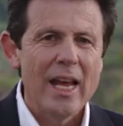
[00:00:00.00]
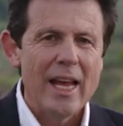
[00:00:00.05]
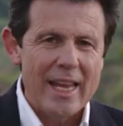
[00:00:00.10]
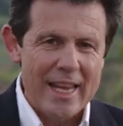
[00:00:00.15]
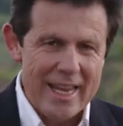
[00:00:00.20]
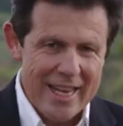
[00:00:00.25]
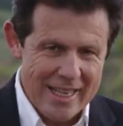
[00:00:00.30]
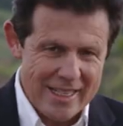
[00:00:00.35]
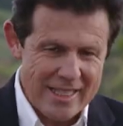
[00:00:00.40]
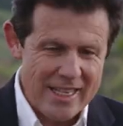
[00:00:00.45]

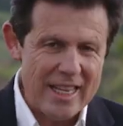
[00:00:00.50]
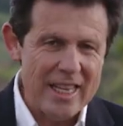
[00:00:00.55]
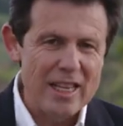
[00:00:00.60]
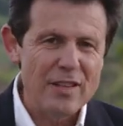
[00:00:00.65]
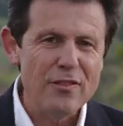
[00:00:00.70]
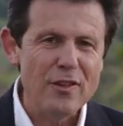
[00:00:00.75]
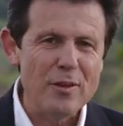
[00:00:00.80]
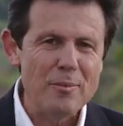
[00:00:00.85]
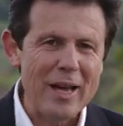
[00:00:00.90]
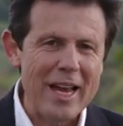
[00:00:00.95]
Here's the
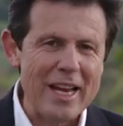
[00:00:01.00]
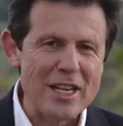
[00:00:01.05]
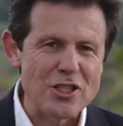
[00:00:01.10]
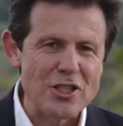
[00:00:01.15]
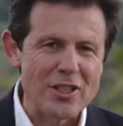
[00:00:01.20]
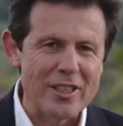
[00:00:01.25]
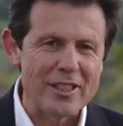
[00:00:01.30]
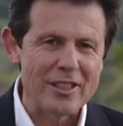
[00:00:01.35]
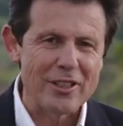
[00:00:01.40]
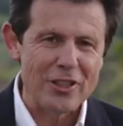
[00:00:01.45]

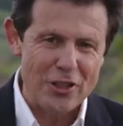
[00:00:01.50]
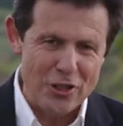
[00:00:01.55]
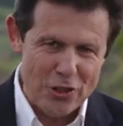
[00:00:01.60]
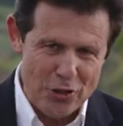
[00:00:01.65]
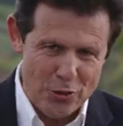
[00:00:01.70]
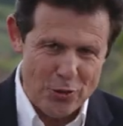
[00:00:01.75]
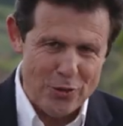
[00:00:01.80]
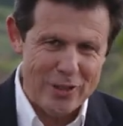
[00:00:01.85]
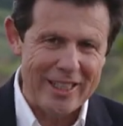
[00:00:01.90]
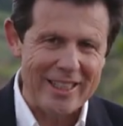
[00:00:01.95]
information
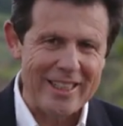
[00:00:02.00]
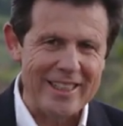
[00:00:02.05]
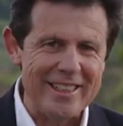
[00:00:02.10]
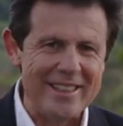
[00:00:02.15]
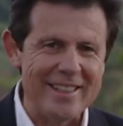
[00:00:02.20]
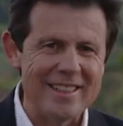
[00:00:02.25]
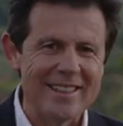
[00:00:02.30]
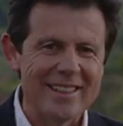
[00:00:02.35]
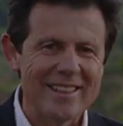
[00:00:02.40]
you need.